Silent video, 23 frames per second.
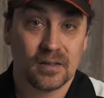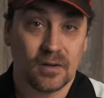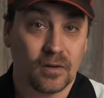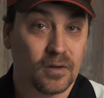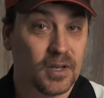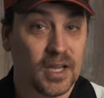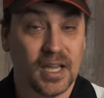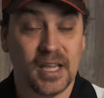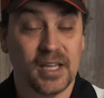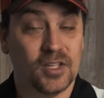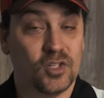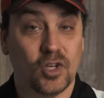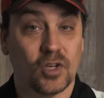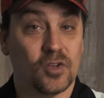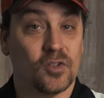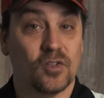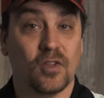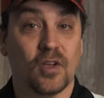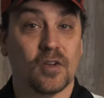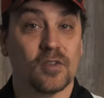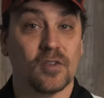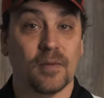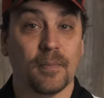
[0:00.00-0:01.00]
Okay, it
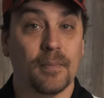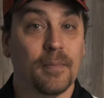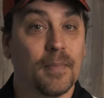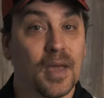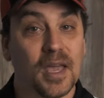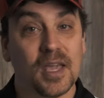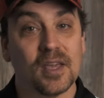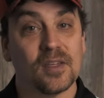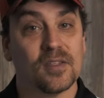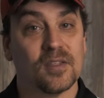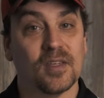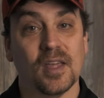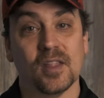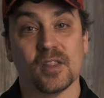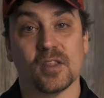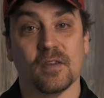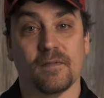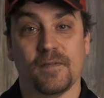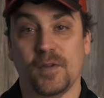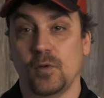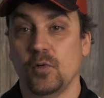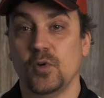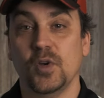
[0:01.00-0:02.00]
just doesn't make sense
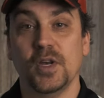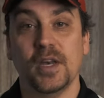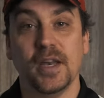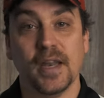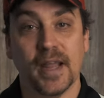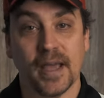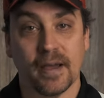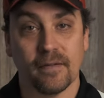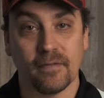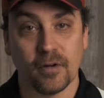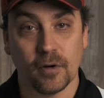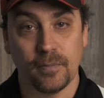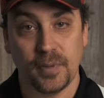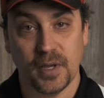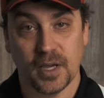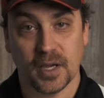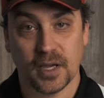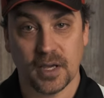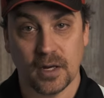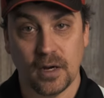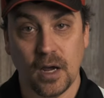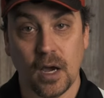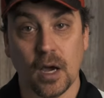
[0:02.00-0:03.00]
if you never
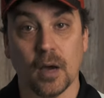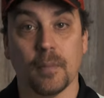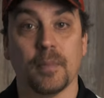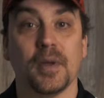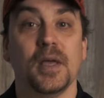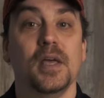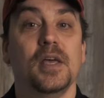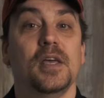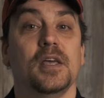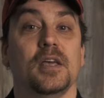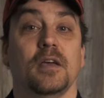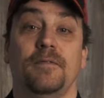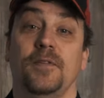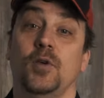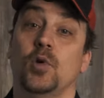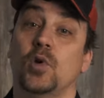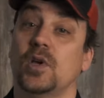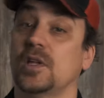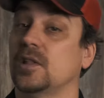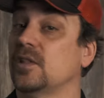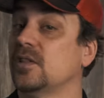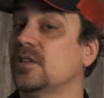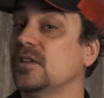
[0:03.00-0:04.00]
pick it up. If you
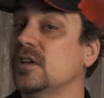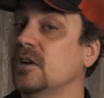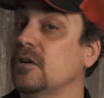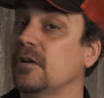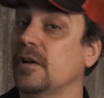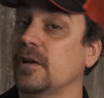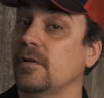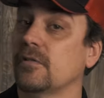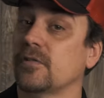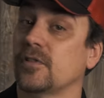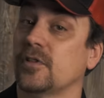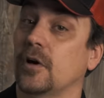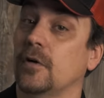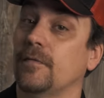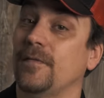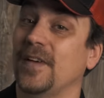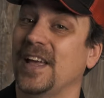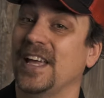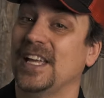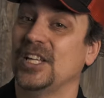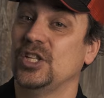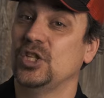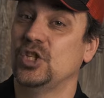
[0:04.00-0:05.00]
consider yourself
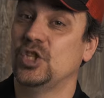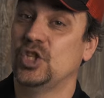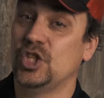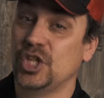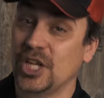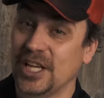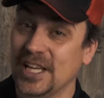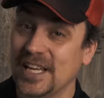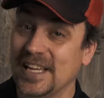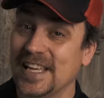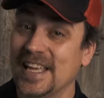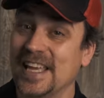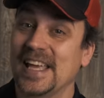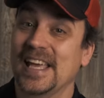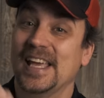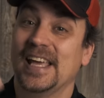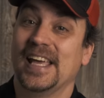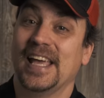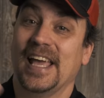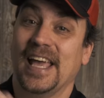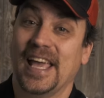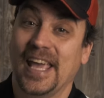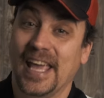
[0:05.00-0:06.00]
a jig
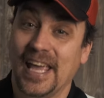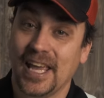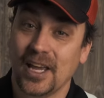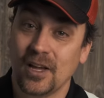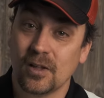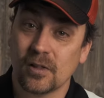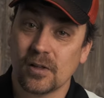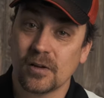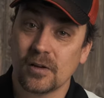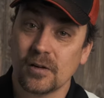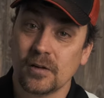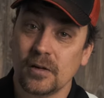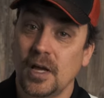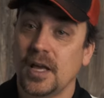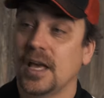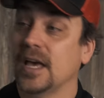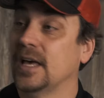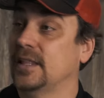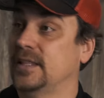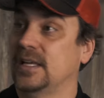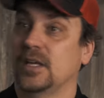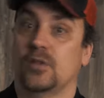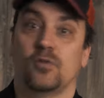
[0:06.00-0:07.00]
angler
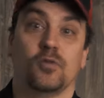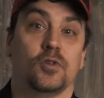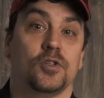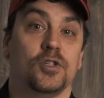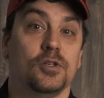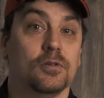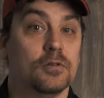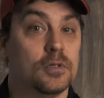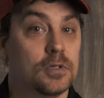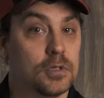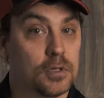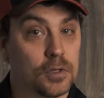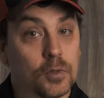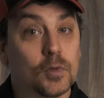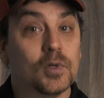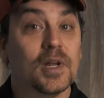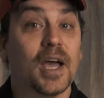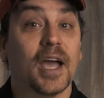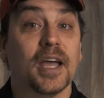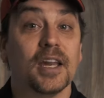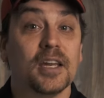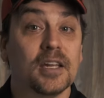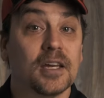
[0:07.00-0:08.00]
and that's what you do
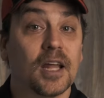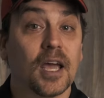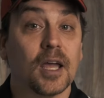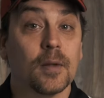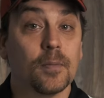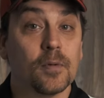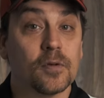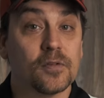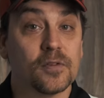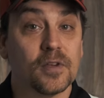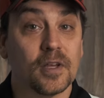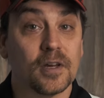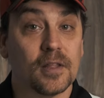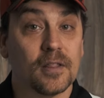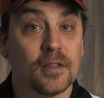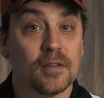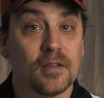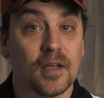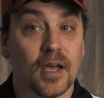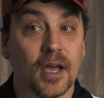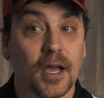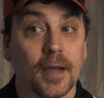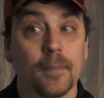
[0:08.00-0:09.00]
99% of the
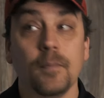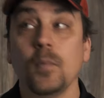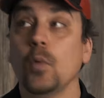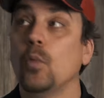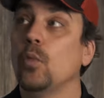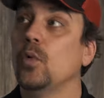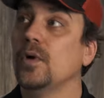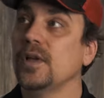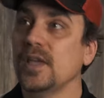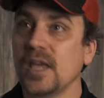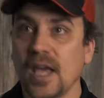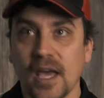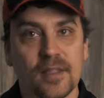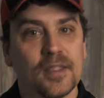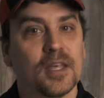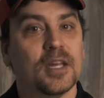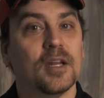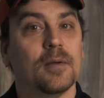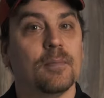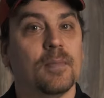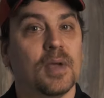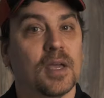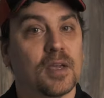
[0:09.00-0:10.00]
time, well, yeah,
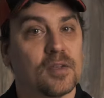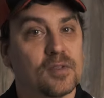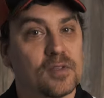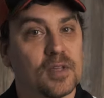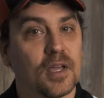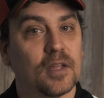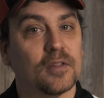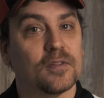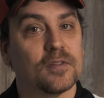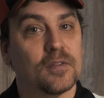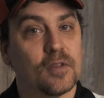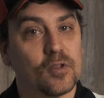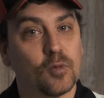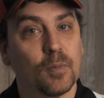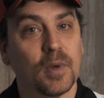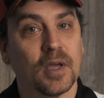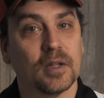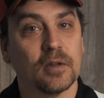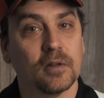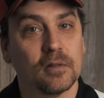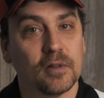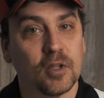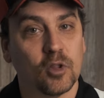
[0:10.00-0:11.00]
then it makes sense to
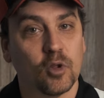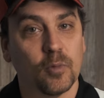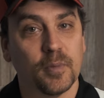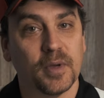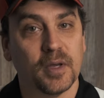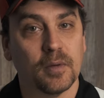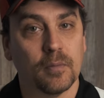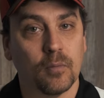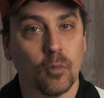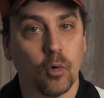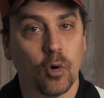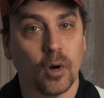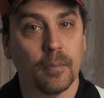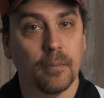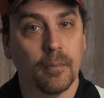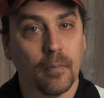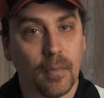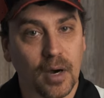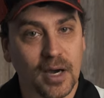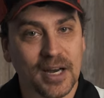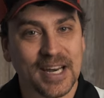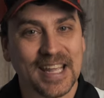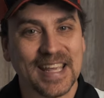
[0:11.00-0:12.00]
spend a little bit more
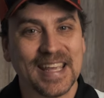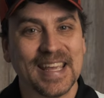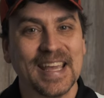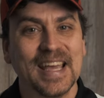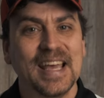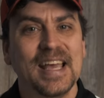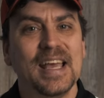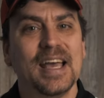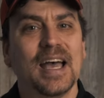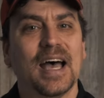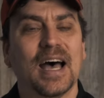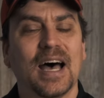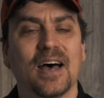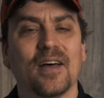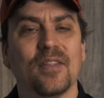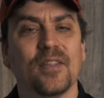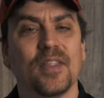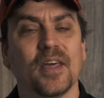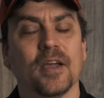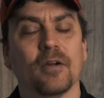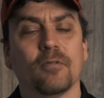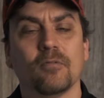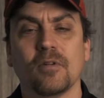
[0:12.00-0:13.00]
money
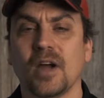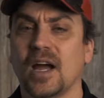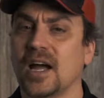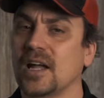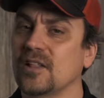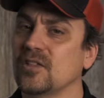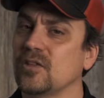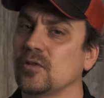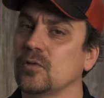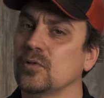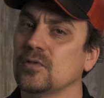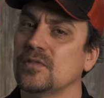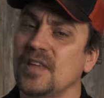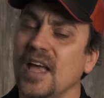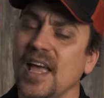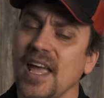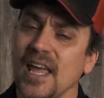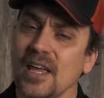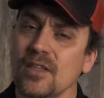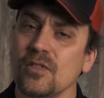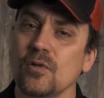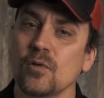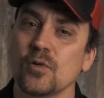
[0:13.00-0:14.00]
on that rod. So
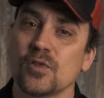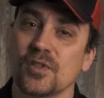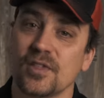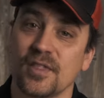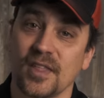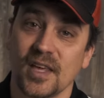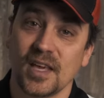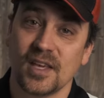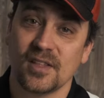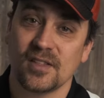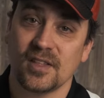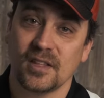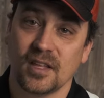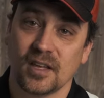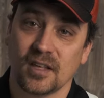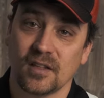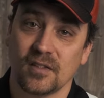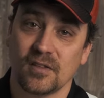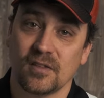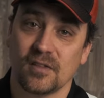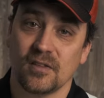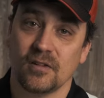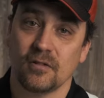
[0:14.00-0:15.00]
take those things into
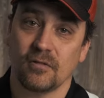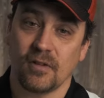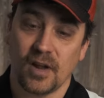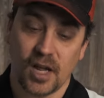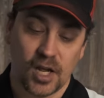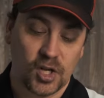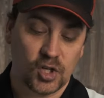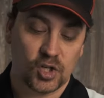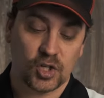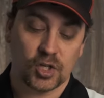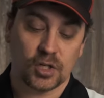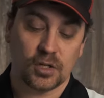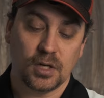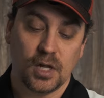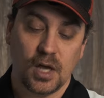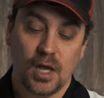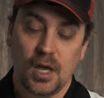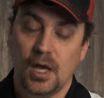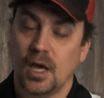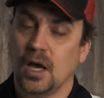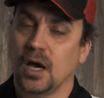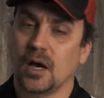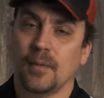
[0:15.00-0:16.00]
consideration.
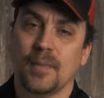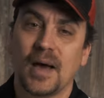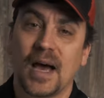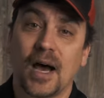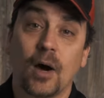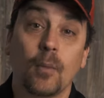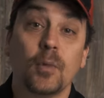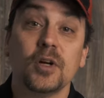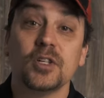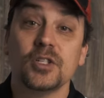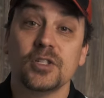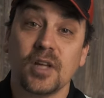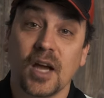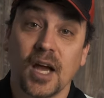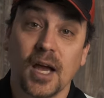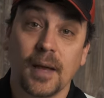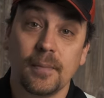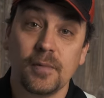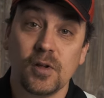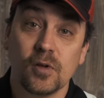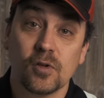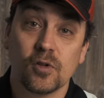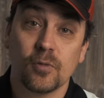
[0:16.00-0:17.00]
How much
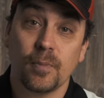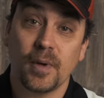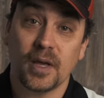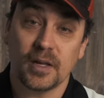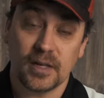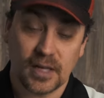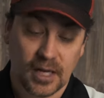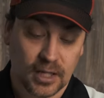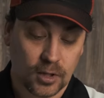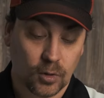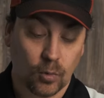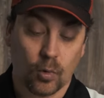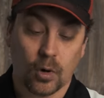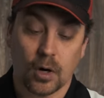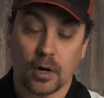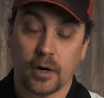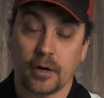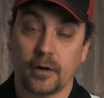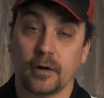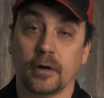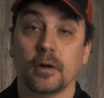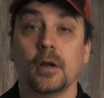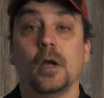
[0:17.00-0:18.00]
time do you spend on the
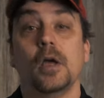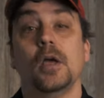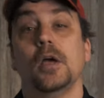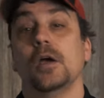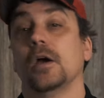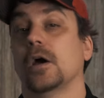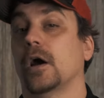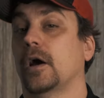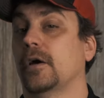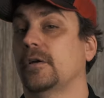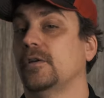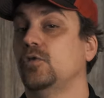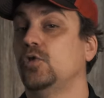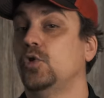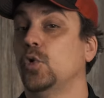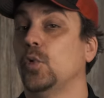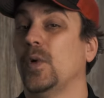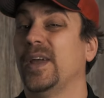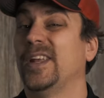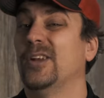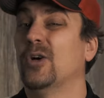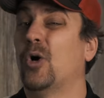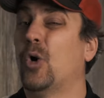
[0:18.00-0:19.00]
water? Are you
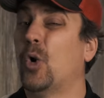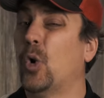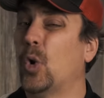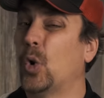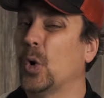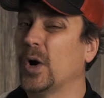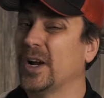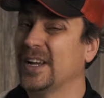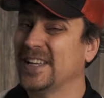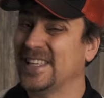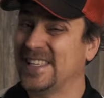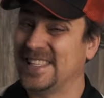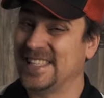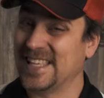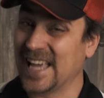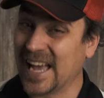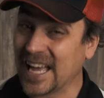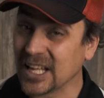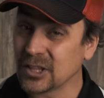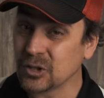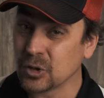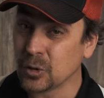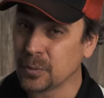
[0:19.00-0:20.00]
doing
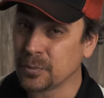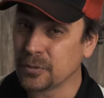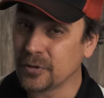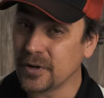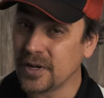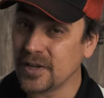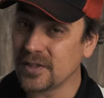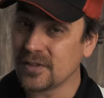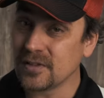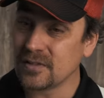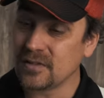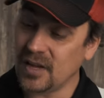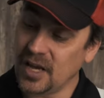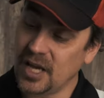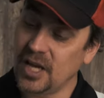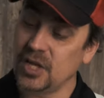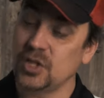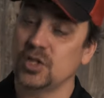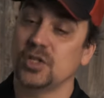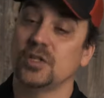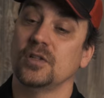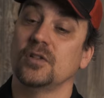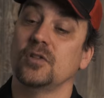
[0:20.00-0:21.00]
horizontal
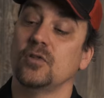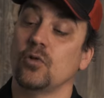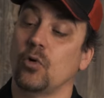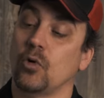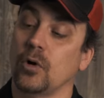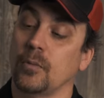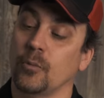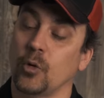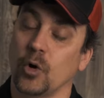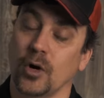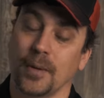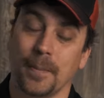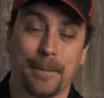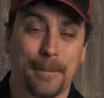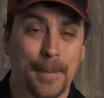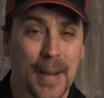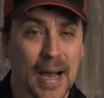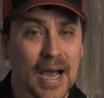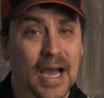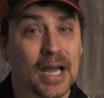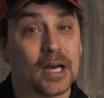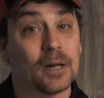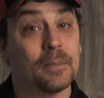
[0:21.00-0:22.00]
presentations or more
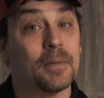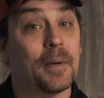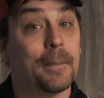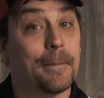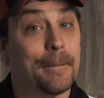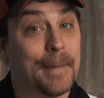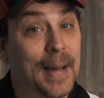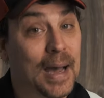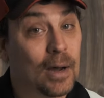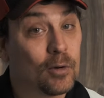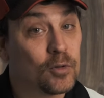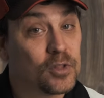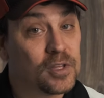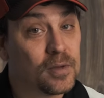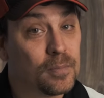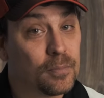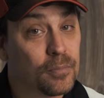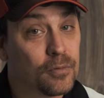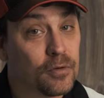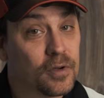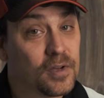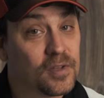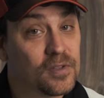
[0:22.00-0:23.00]
bottom
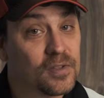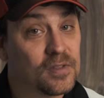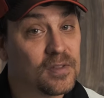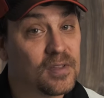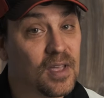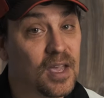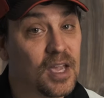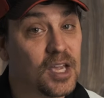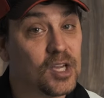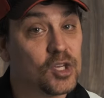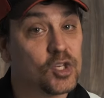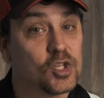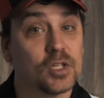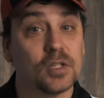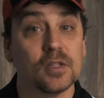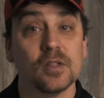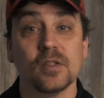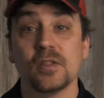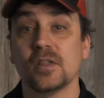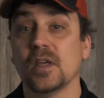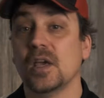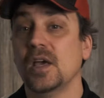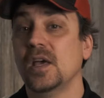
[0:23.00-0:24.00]
bouncing
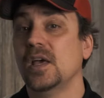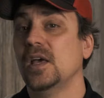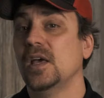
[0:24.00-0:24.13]
presentations?